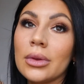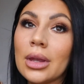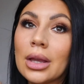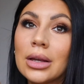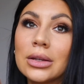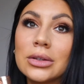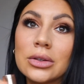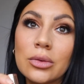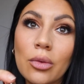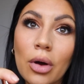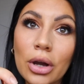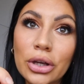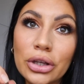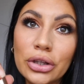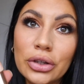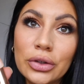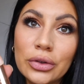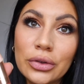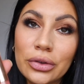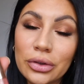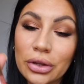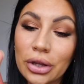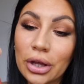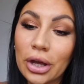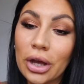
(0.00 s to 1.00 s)
So I
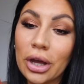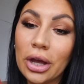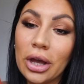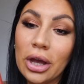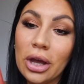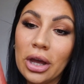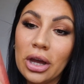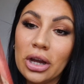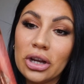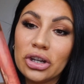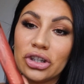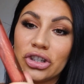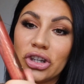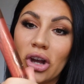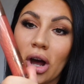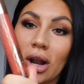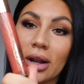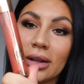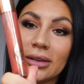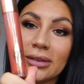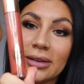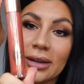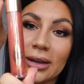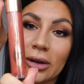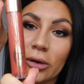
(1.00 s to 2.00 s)
use the
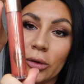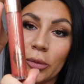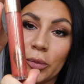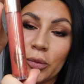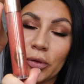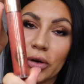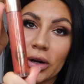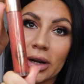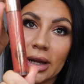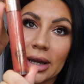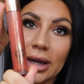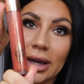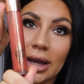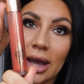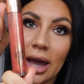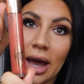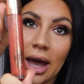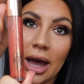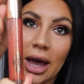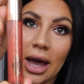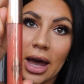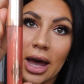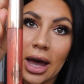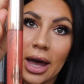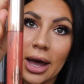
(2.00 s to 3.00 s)
Charlotte Tilbury
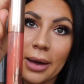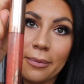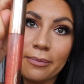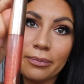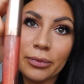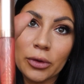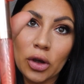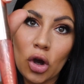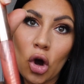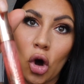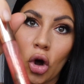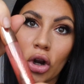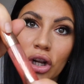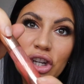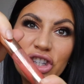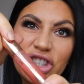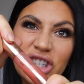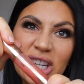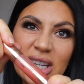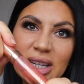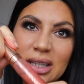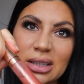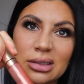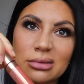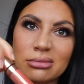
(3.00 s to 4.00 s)

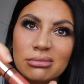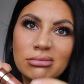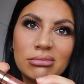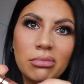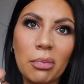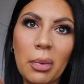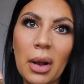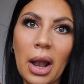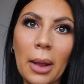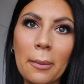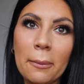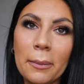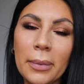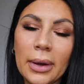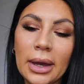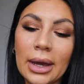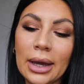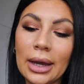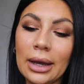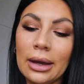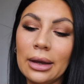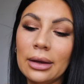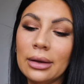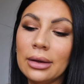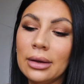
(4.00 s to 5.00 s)
Collagen
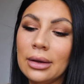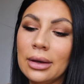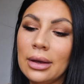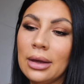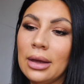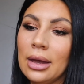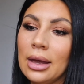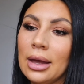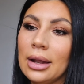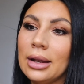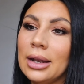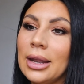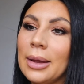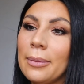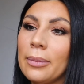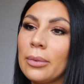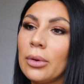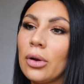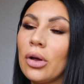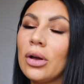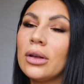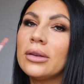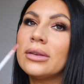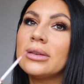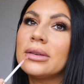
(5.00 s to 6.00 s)
Plumping Lip
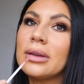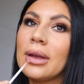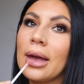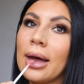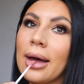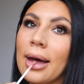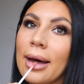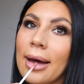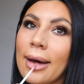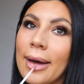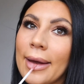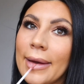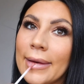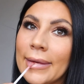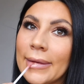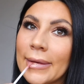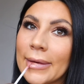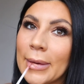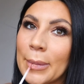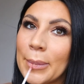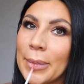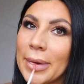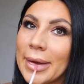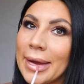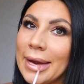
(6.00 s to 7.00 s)
Gloss in
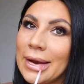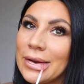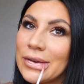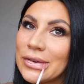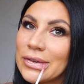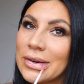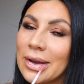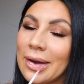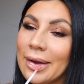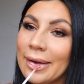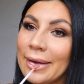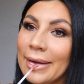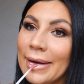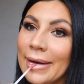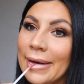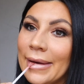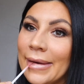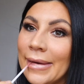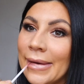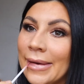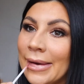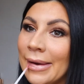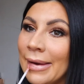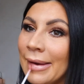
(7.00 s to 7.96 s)
like a peach colour.